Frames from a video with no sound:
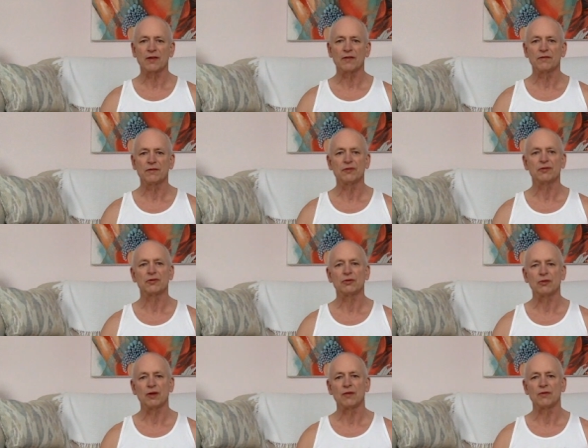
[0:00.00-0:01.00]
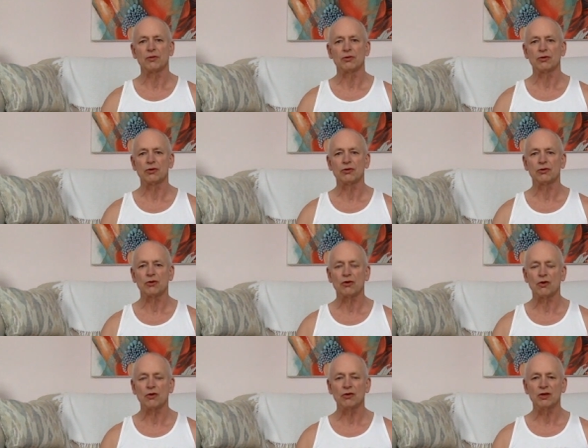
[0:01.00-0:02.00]
the physical level, you'll
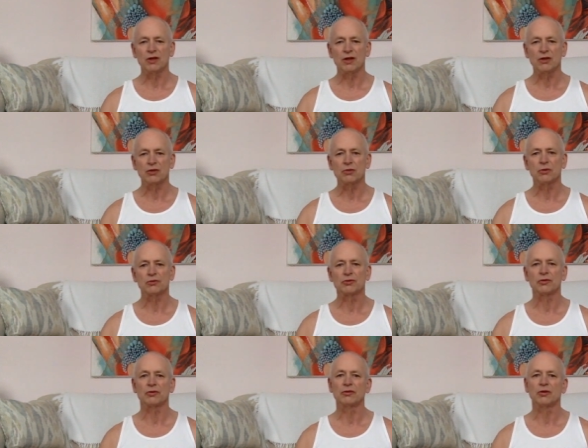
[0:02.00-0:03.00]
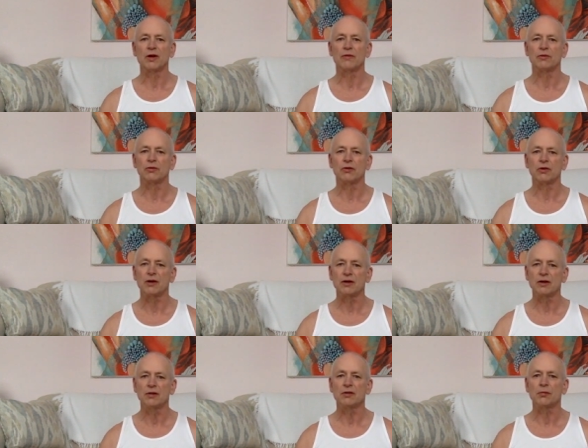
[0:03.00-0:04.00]
only get to a certain level
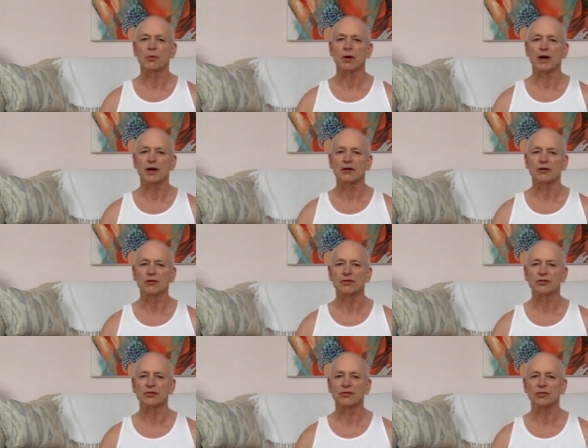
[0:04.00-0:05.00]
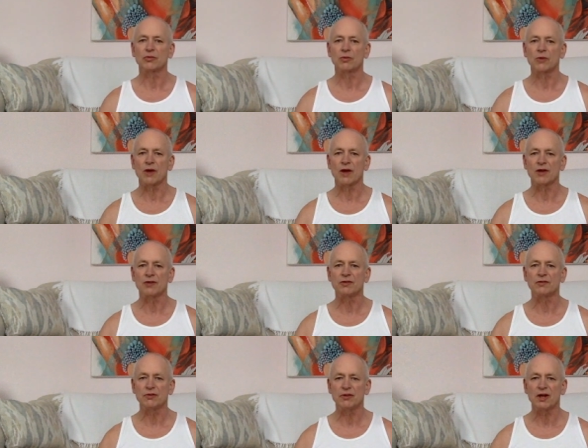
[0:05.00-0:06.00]
in the practice. Whereas
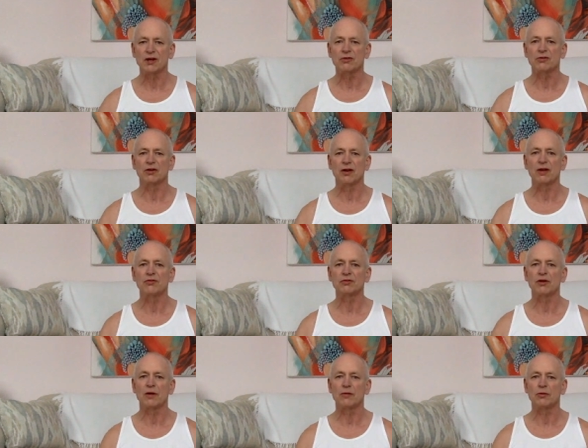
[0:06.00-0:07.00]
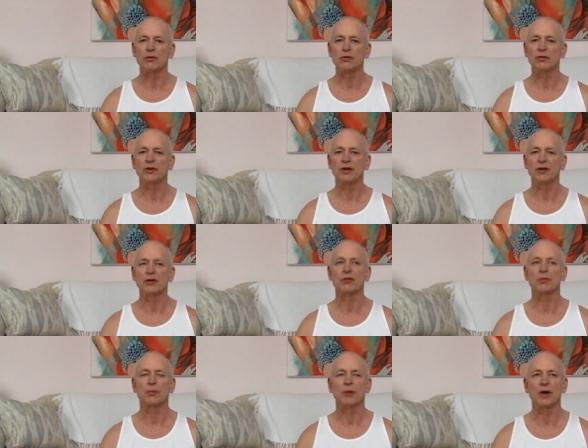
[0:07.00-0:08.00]
if you take to the next level, take to the
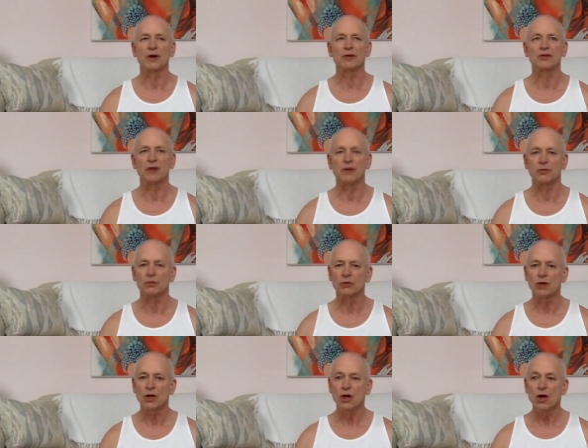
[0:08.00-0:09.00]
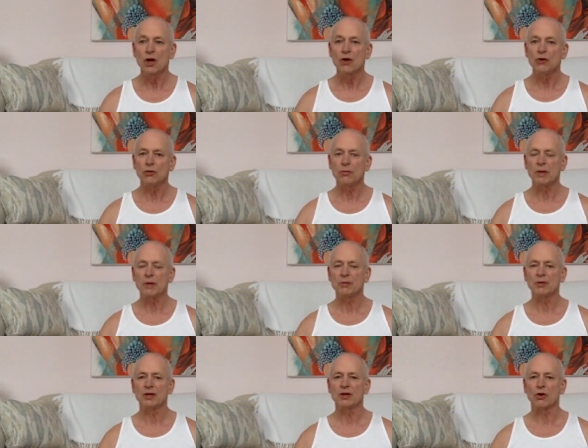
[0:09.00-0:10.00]
pranic level, you'll be able
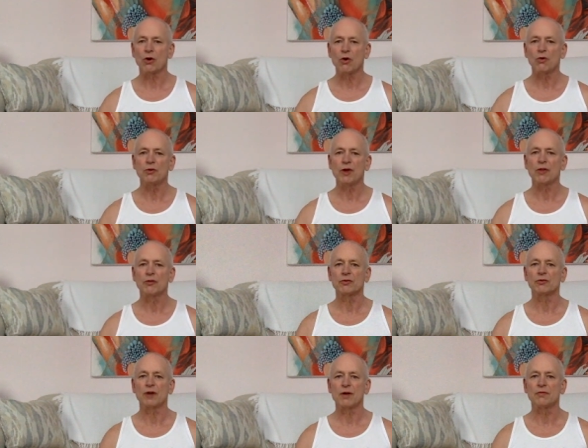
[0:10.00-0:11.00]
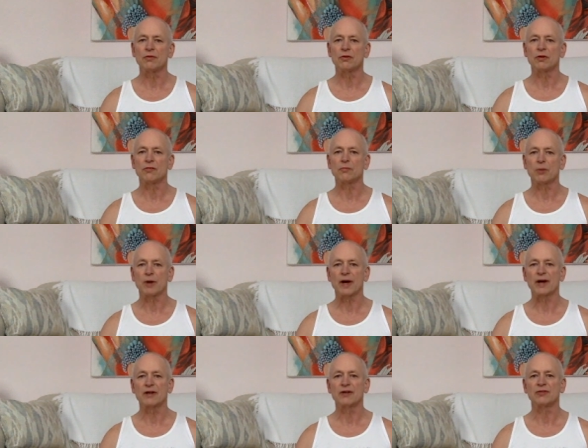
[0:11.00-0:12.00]
to get a whole nother level of
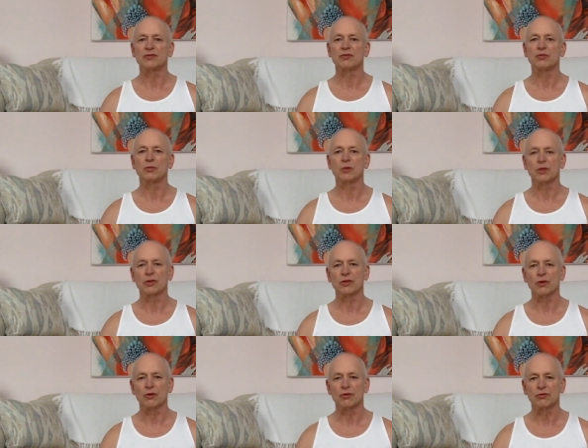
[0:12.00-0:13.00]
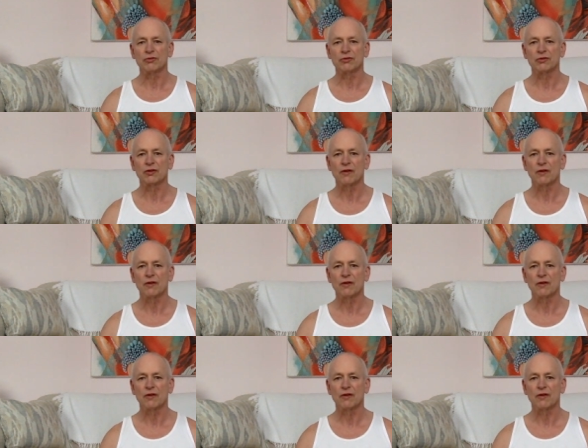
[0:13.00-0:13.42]
practice with those.